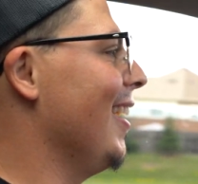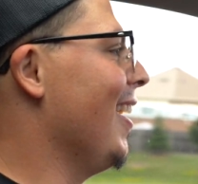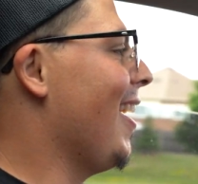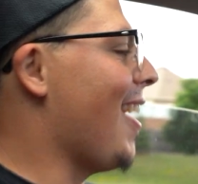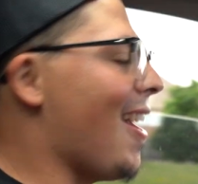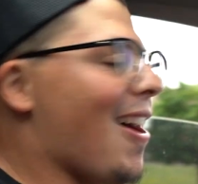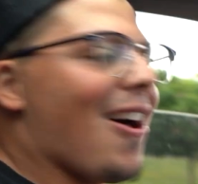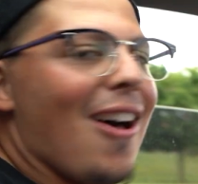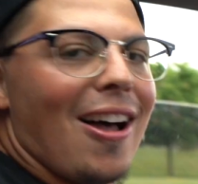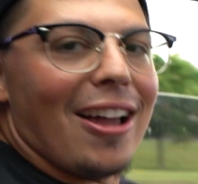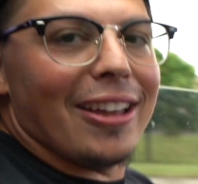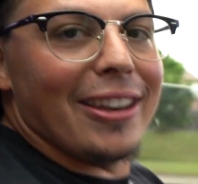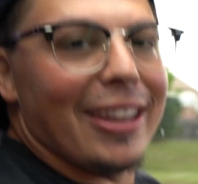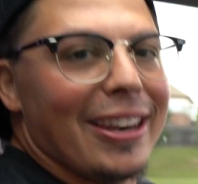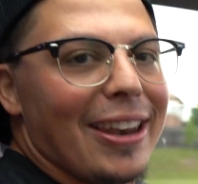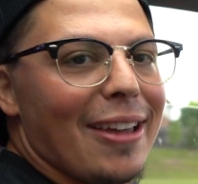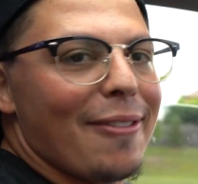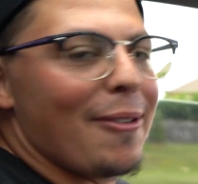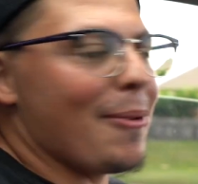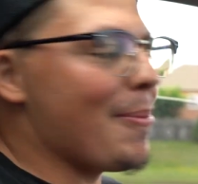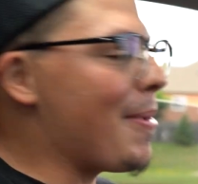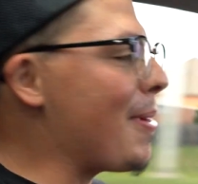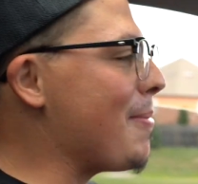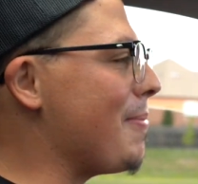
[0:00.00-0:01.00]
A Honda
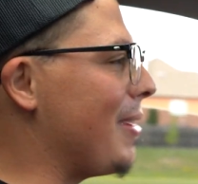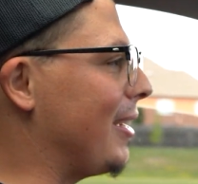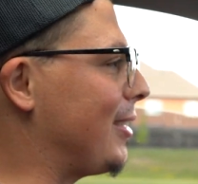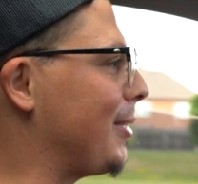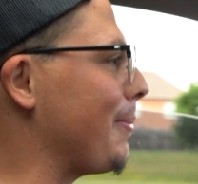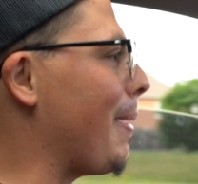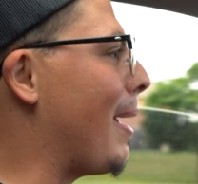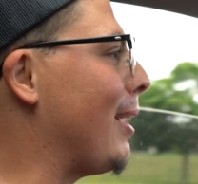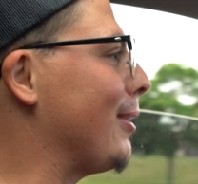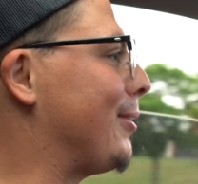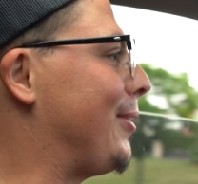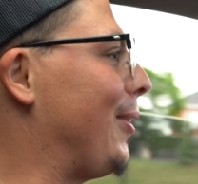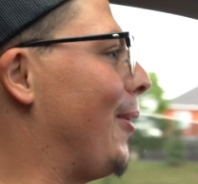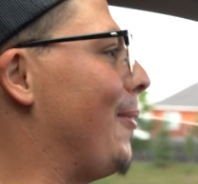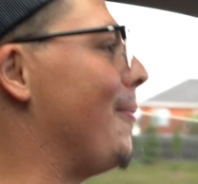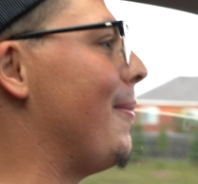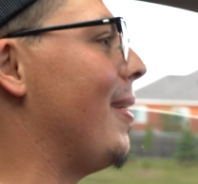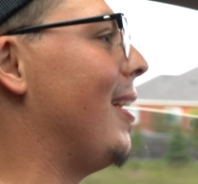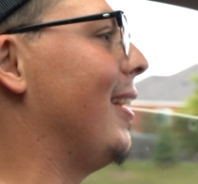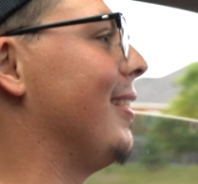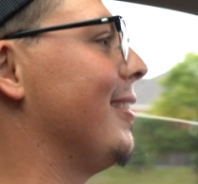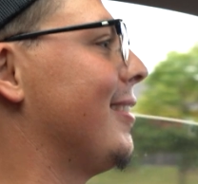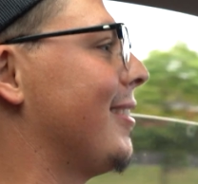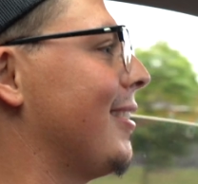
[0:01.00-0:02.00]
never made me smile so
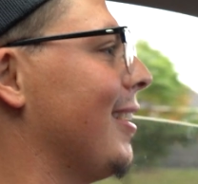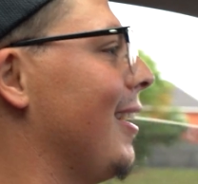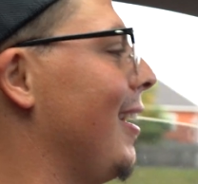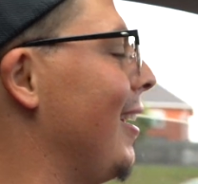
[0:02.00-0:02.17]
much.